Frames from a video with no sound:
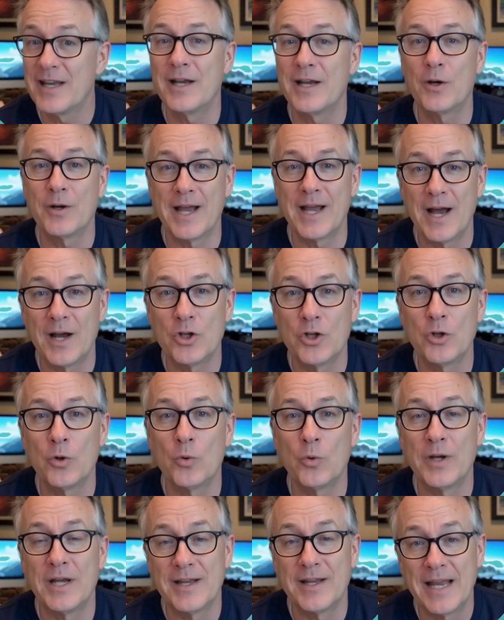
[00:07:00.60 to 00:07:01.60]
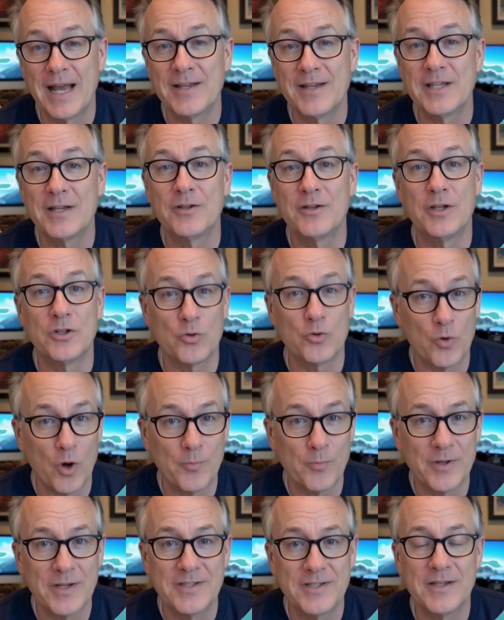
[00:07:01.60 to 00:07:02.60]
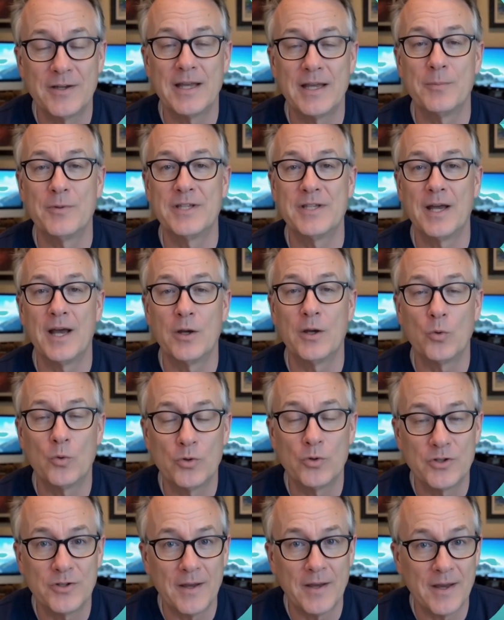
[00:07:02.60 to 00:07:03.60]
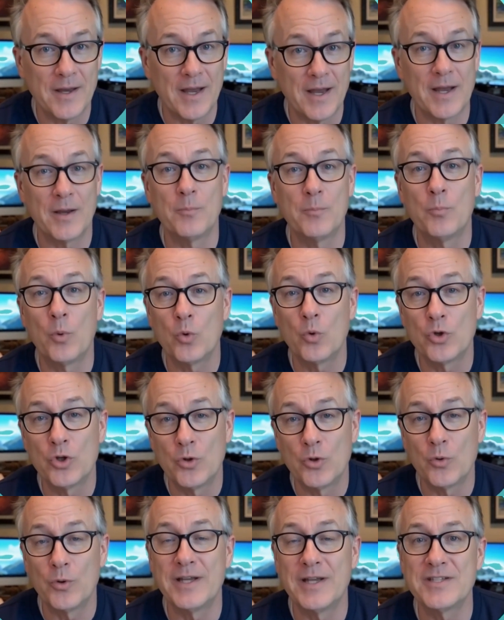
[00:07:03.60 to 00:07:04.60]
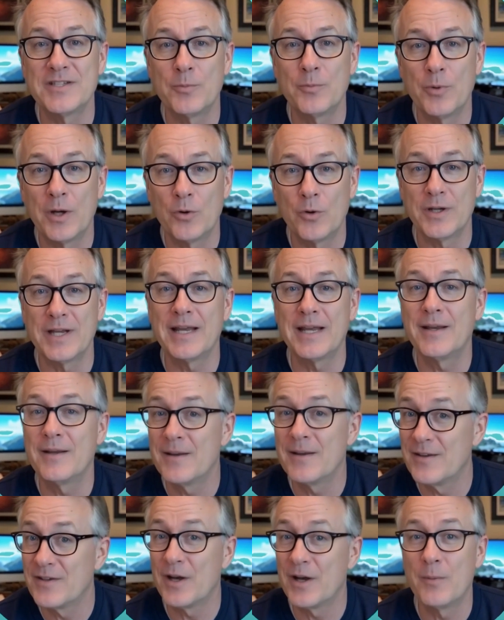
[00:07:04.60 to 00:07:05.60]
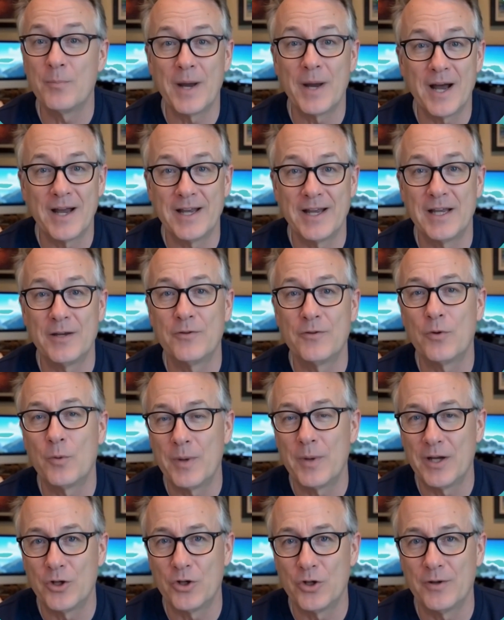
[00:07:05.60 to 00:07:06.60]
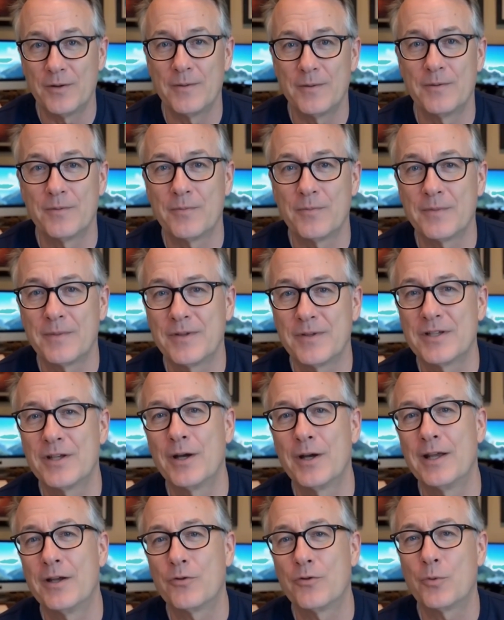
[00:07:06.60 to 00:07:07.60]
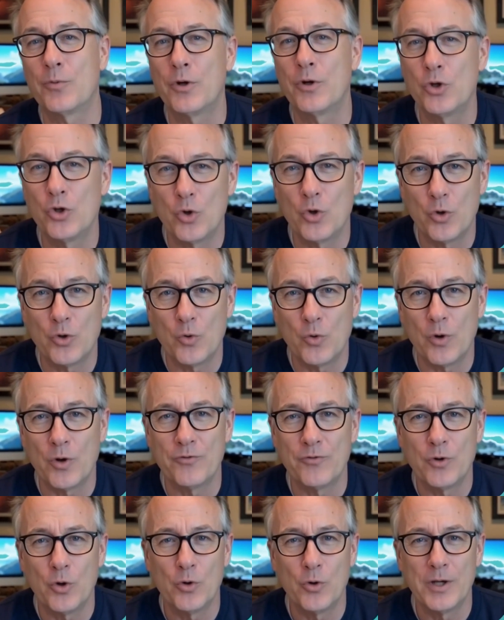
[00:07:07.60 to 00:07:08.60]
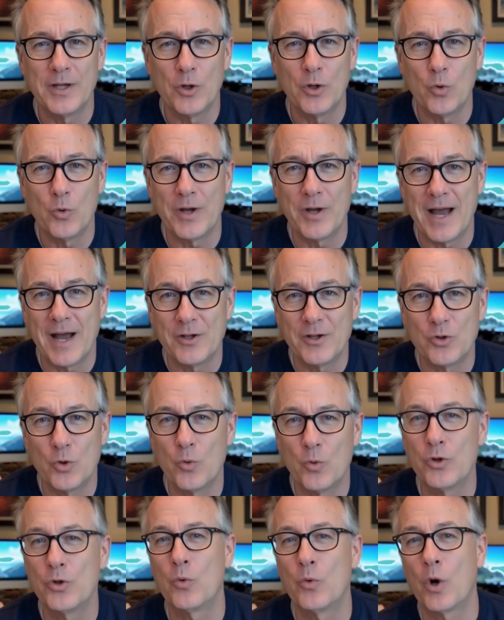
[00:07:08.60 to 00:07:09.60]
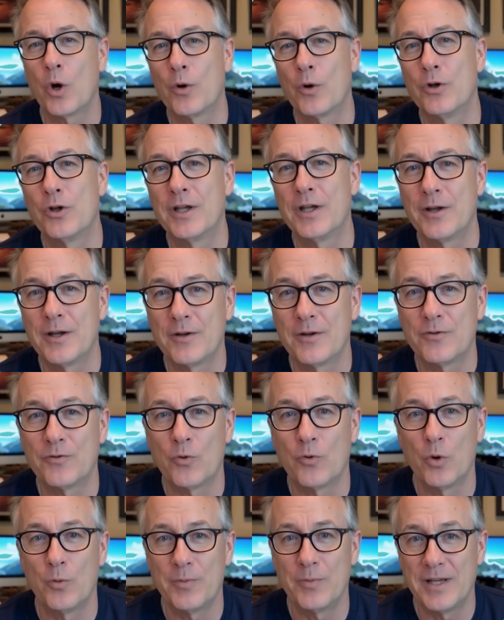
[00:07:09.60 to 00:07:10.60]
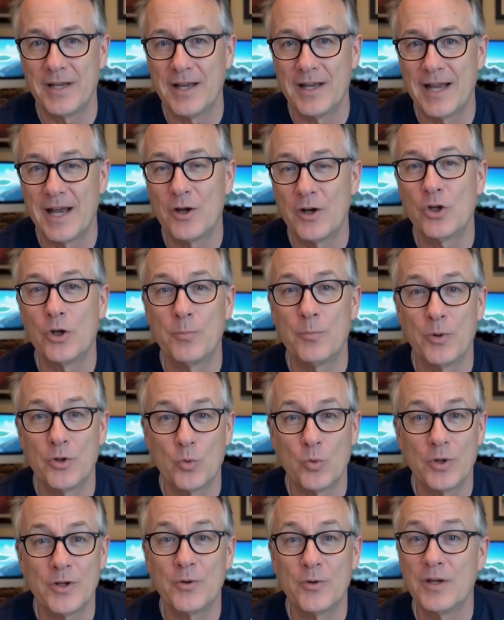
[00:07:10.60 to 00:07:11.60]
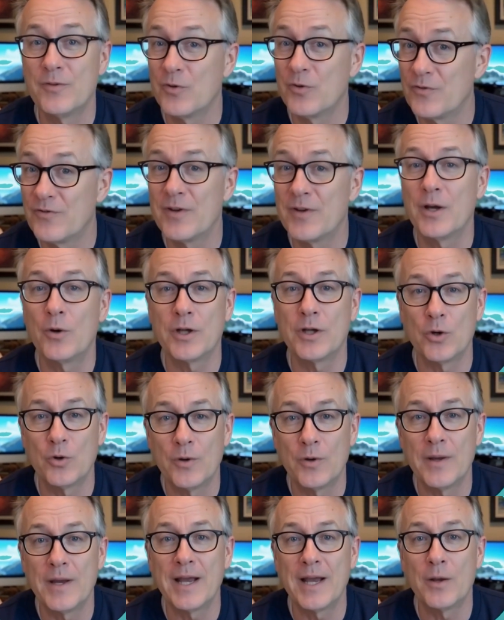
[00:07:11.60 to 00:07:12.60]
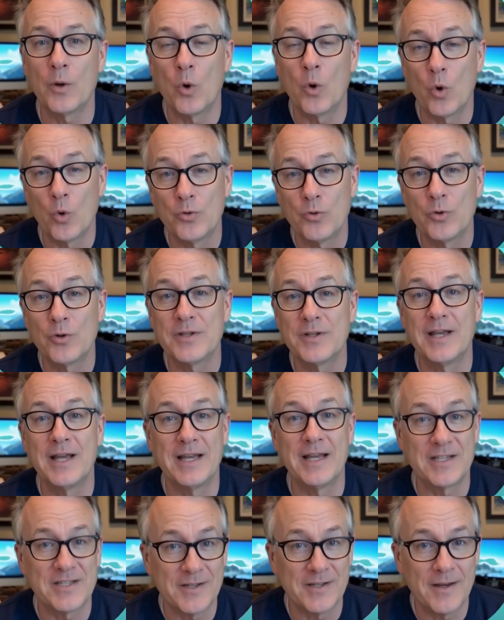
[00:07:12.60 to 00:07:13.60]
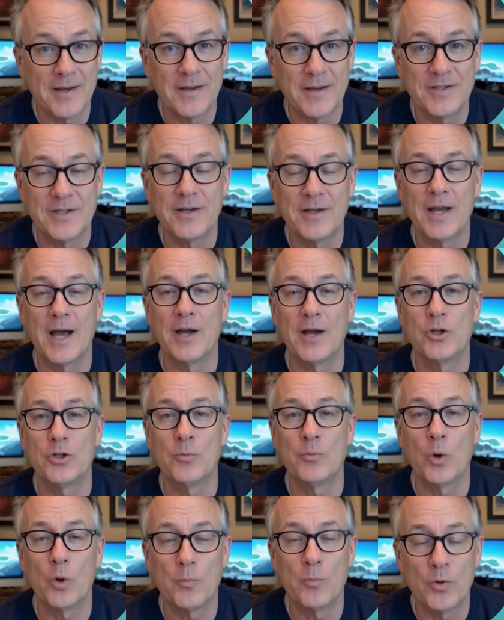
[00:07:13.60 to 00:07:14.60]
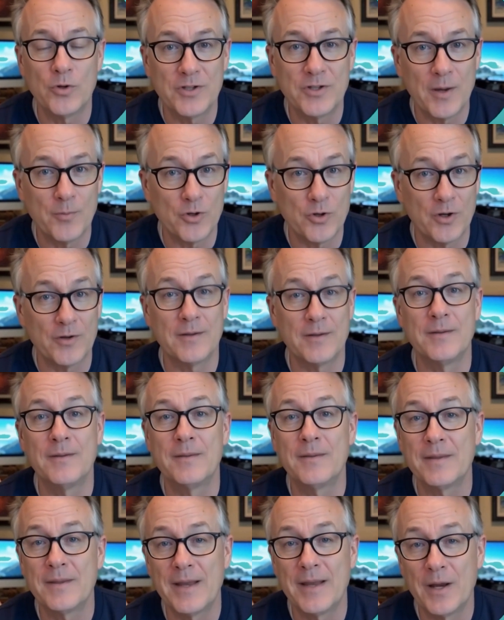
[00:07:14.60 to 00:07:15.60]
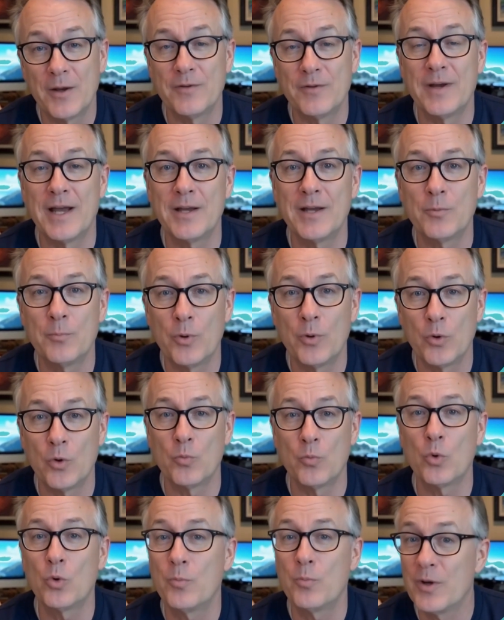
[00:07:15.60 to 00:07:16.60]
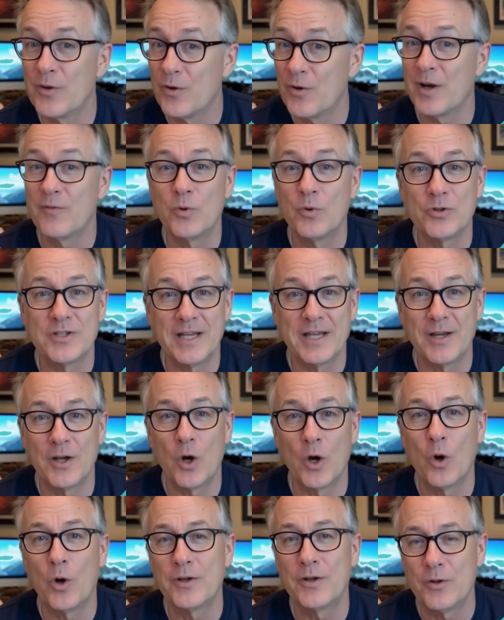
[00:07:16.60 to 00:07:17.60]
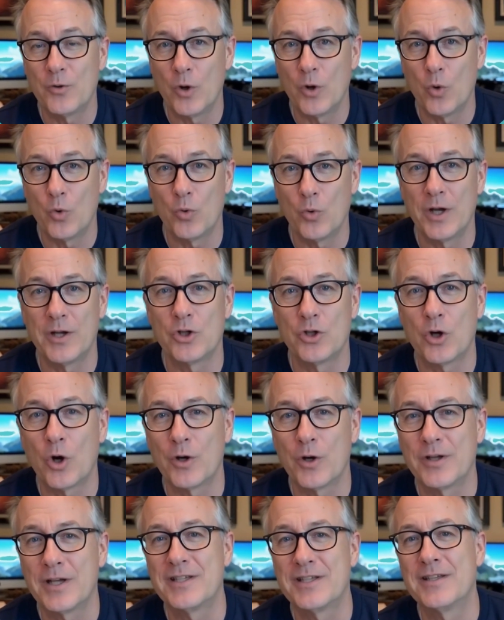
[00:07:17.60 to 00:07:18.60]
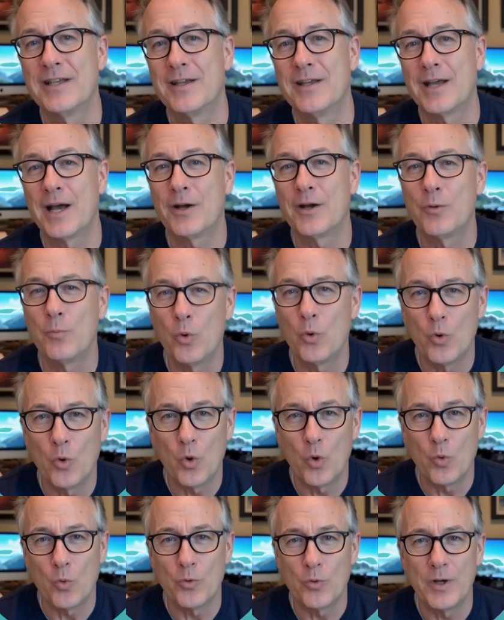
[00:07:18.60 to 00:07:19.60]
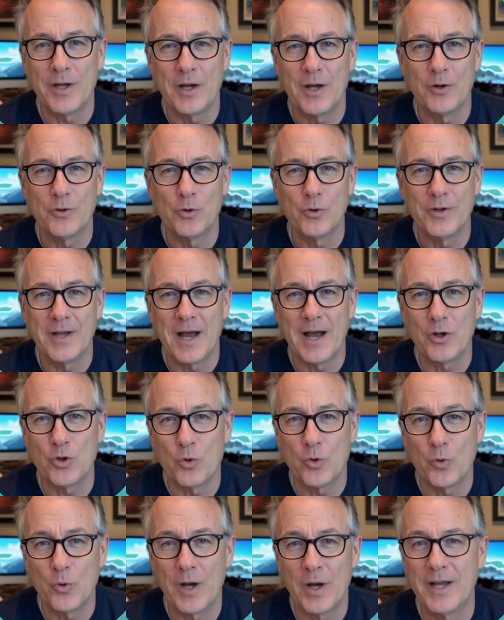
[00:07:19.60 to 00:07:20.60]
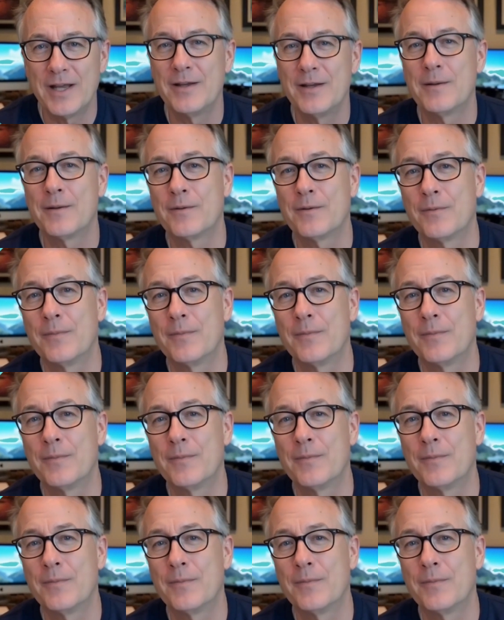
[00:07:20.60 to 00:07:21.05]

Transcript: International connected disrupted sleep cycles and emotional instability to hepatic inflammation. Studies from the Journal of Clinical Gastroenterology confirmed the connection between liver failure and altered taste/smell perception. Elevated bilirubin levels can cause low-grade jaundice detectable only under natural light.